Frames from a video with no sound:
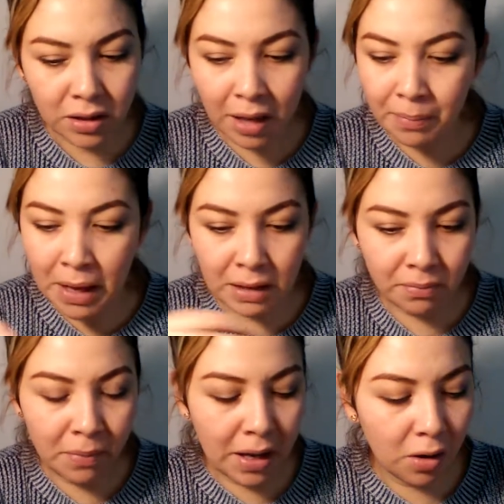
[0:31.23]
that
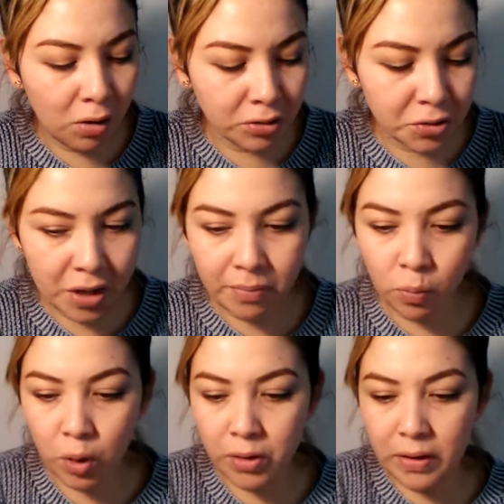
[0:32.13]
made my whole trip
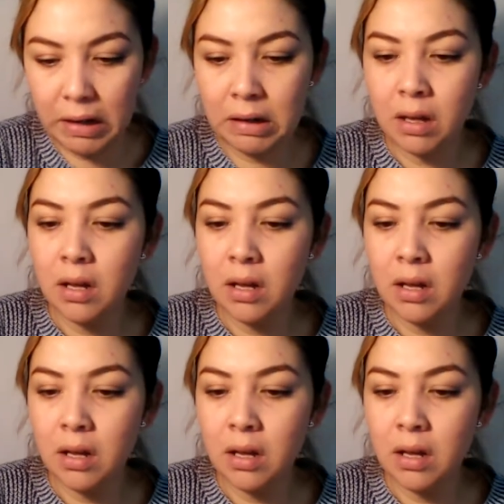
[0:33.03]
worth it.